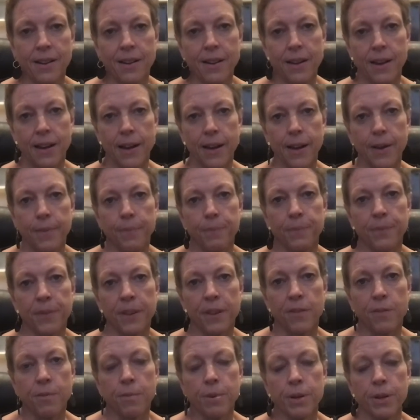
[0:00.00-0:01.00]

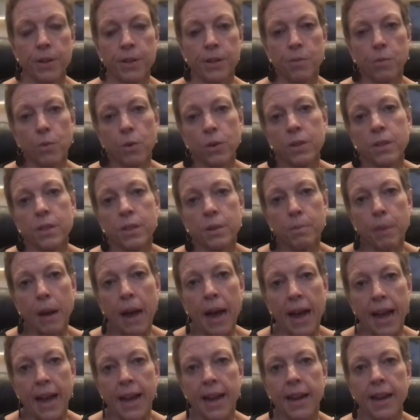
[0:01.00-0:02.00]
If a person wants to
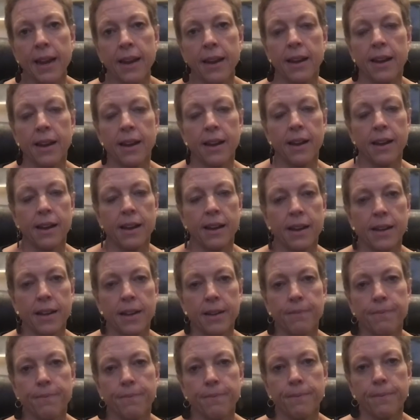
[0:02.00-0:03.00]
pay,
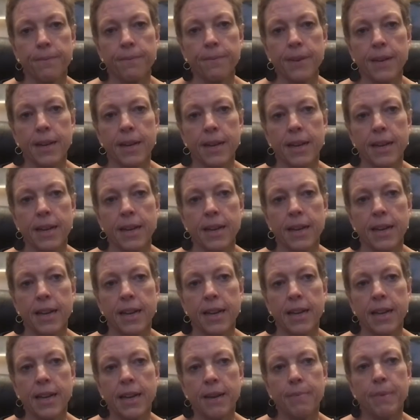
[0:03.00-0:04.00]

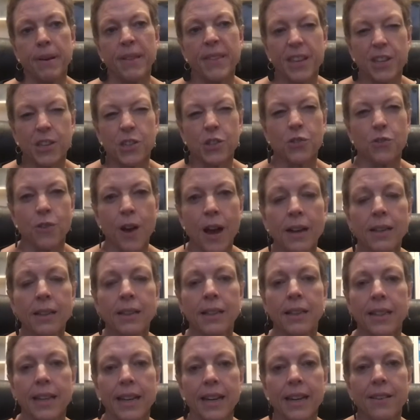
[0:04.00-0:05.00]
but they're
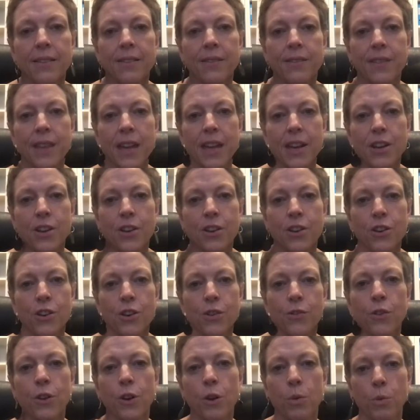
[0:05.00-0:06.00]
struggling, then
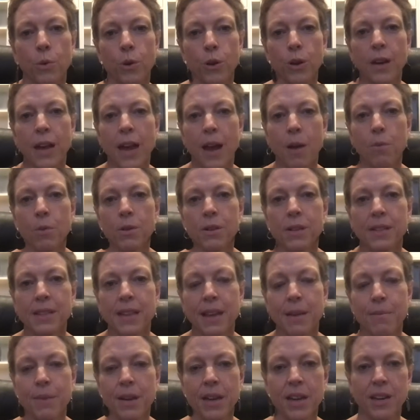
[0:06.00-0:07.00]
you've got to work out, what does
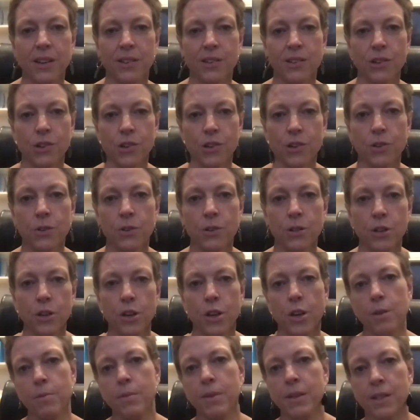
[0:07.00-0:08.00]
that mean? Is it short
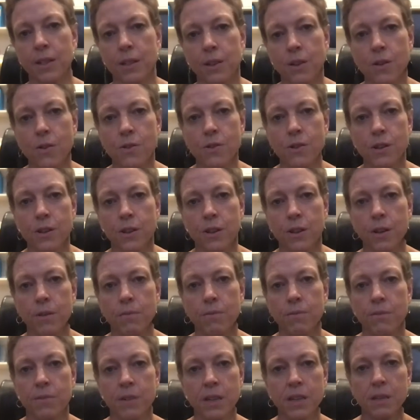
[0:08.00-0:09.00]
term? Is it long
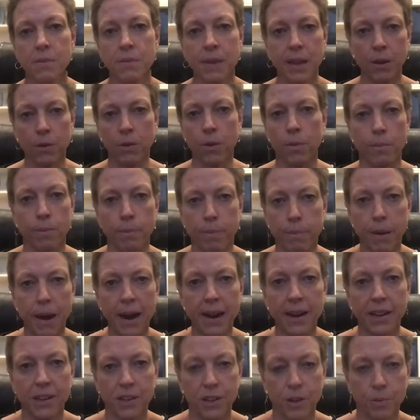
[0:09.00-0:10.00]
term? Doesn't matter what
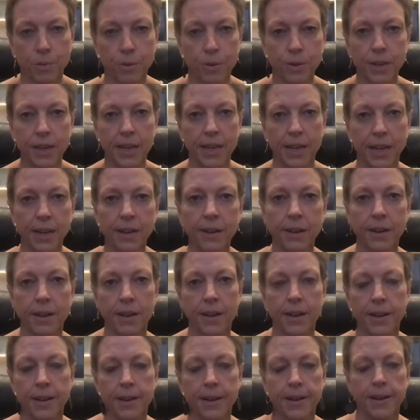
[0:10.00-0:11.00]
bucket you put it in.
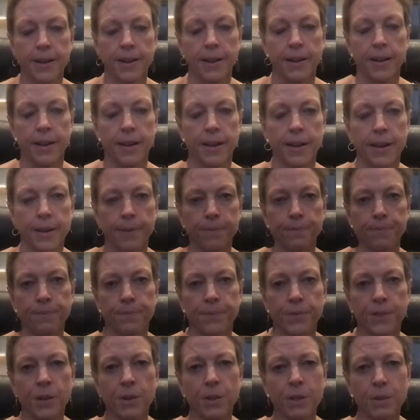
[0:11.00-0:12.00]

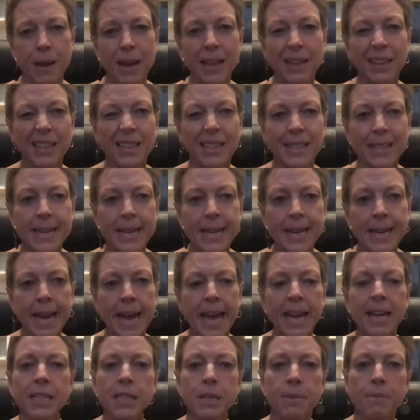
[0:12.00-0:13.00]
So it's about listening,
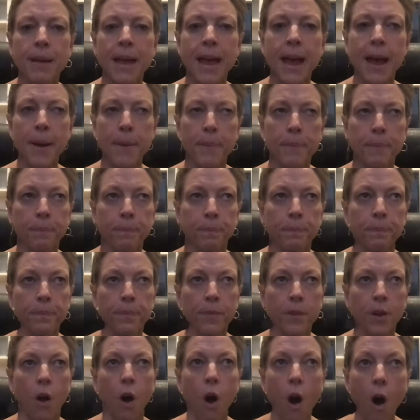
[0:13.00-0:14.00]
and it's about,
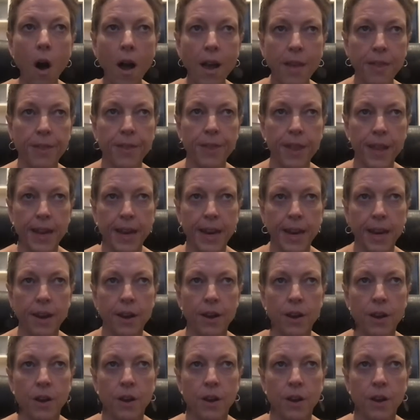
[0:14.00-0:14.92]
I think,